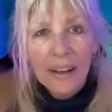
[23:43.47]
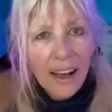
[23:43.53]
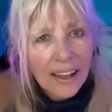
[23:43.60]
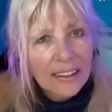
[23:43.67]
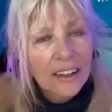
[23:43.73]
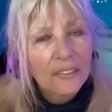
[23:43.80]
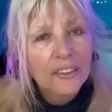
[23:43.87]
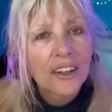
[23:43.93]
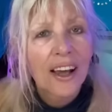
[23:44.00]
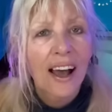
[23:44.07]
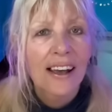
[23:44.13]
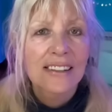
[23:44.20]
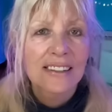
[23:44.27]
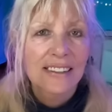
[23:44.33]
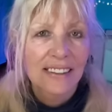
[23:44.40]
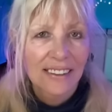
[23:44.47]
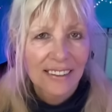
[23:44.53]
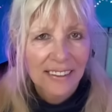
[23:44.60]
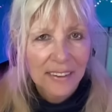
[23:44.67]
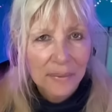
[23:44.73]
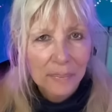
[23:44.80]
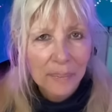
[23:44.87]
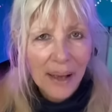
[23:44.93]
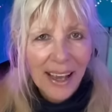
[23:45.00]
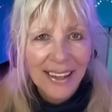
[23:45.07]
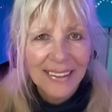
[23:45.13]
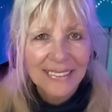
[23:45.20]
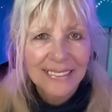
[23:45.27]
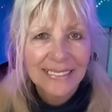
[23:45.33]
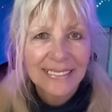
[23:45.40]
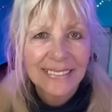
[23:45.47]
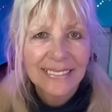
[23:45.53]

I love you guys. Bye.